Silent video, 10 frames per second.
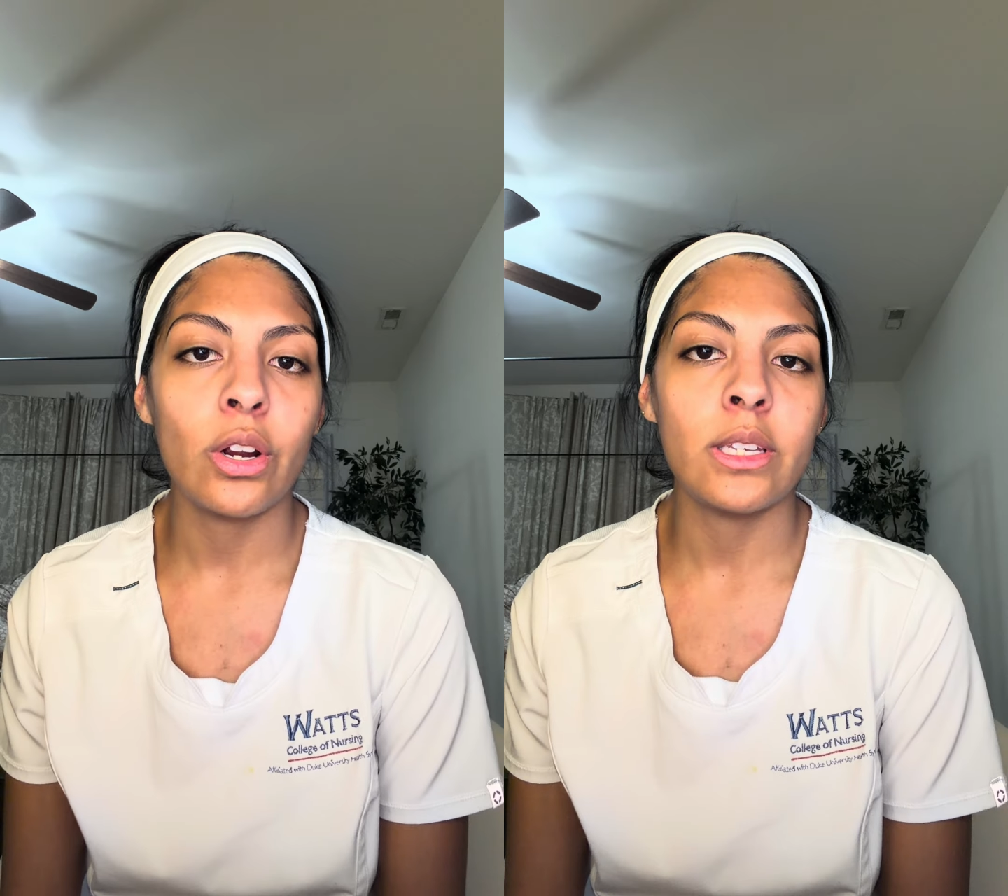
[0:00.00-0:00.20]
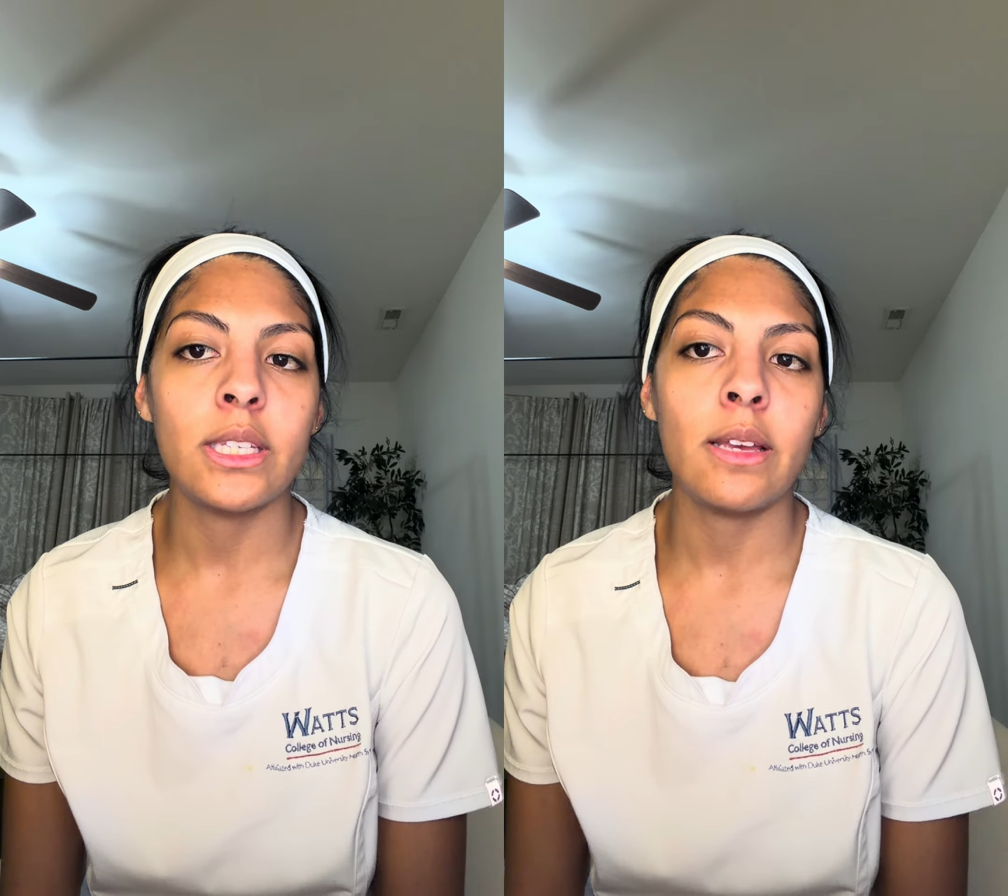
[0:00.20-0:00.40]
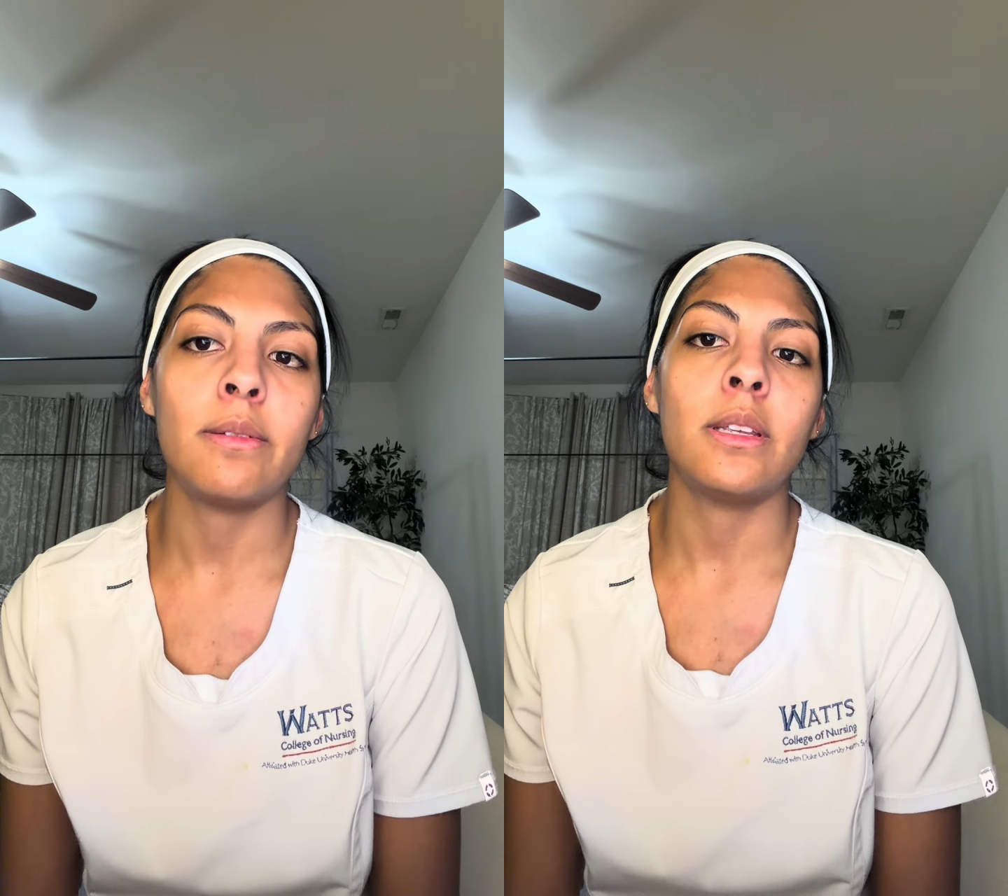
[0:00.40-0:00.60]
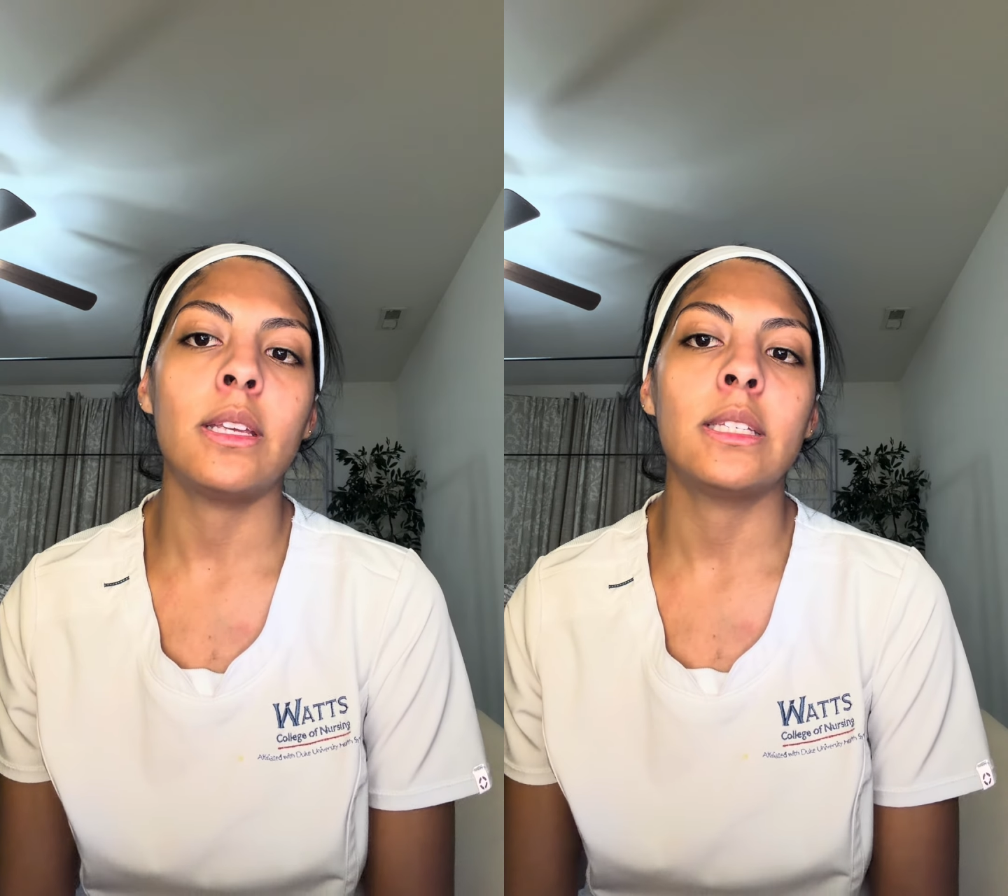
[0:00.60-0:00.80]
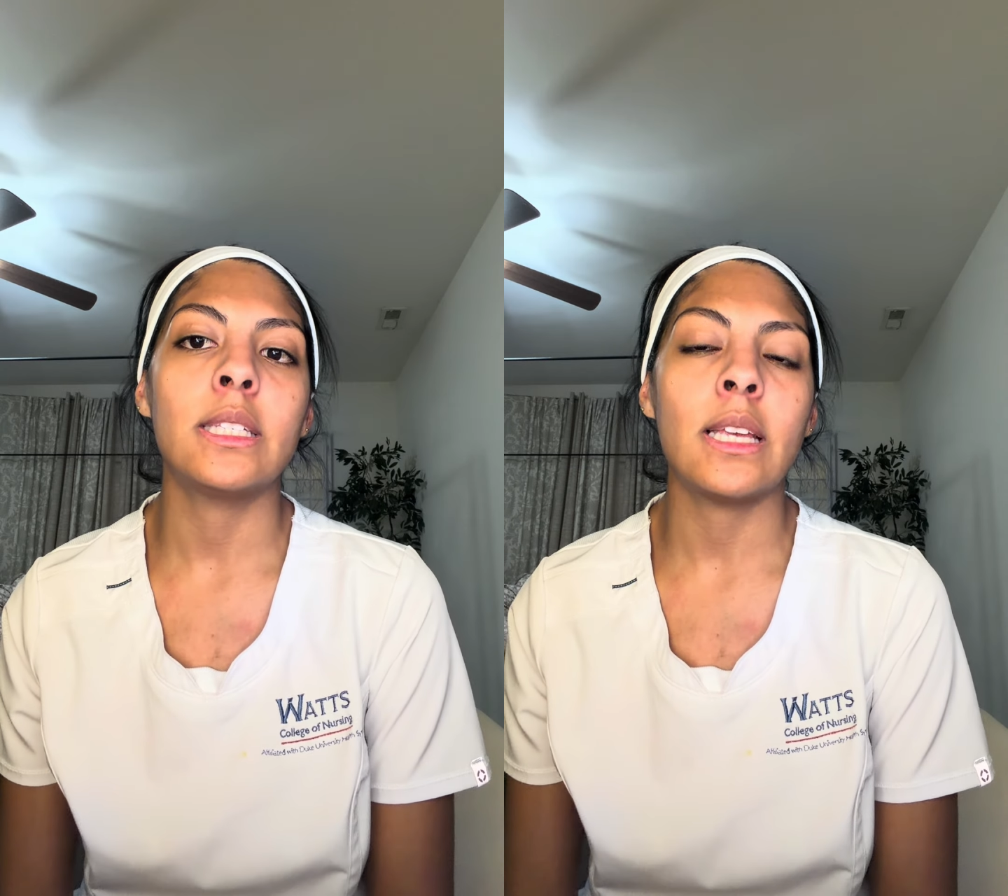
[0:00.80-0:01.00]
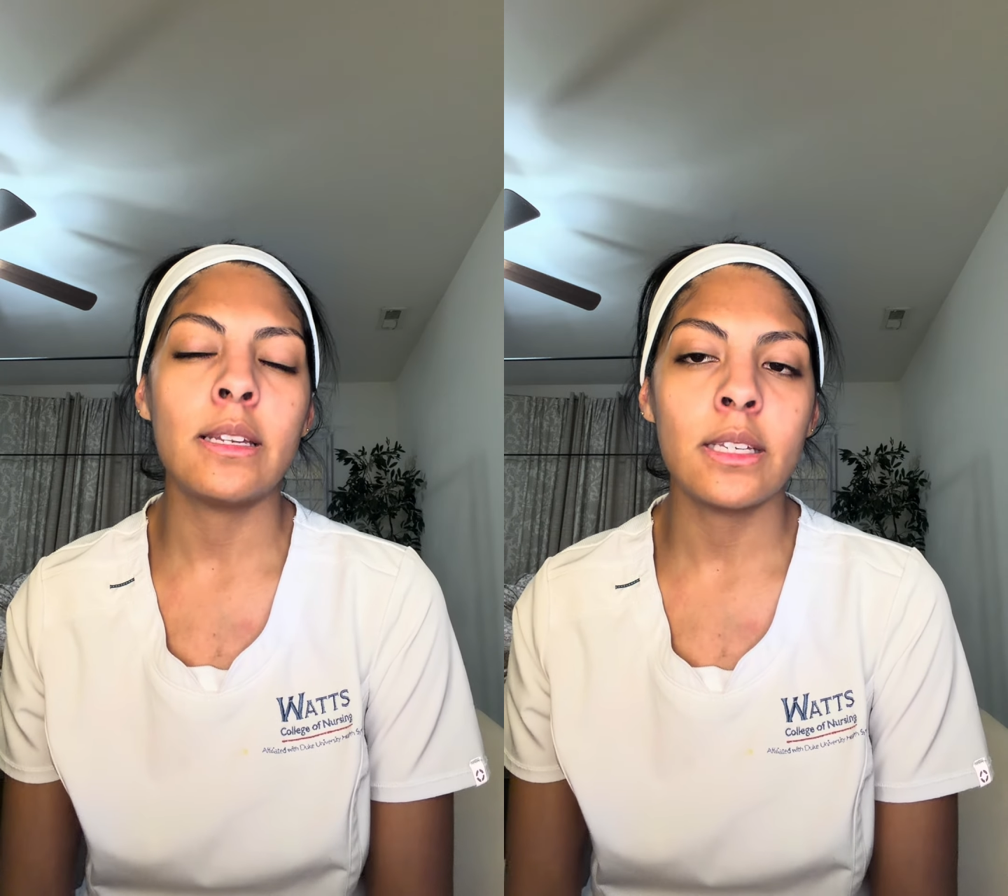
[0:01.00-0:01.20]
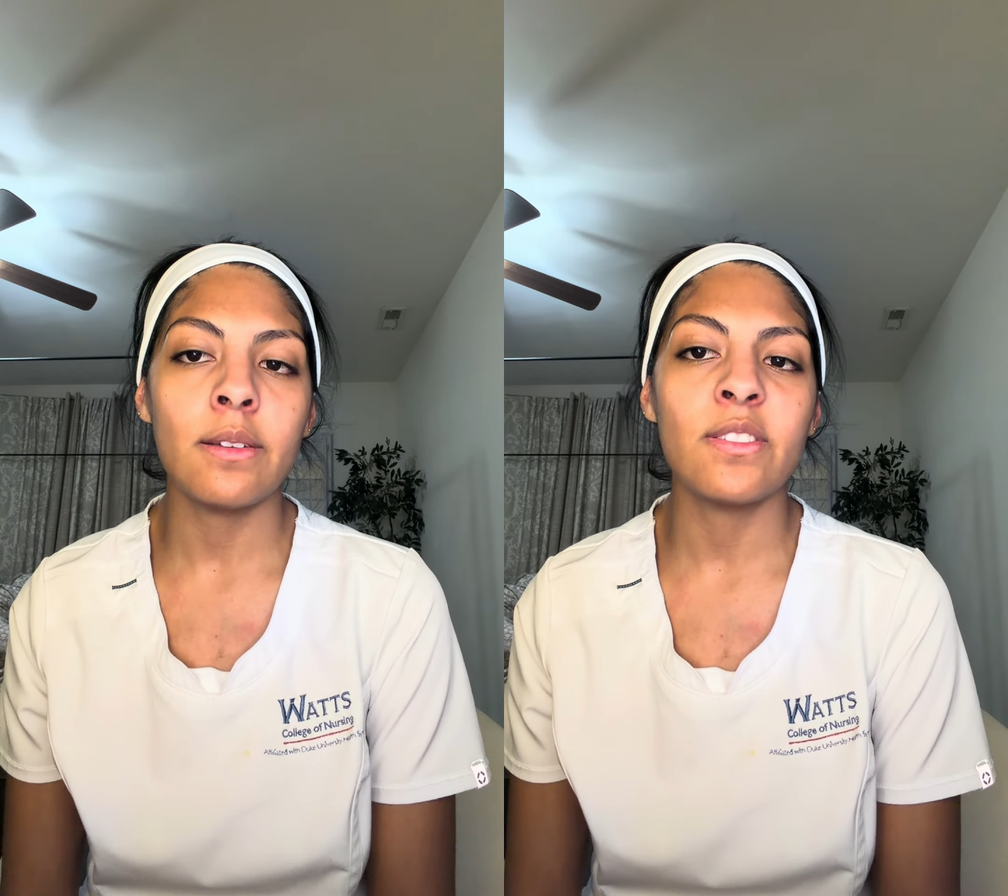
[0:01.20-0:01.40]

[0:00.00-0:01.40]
incentive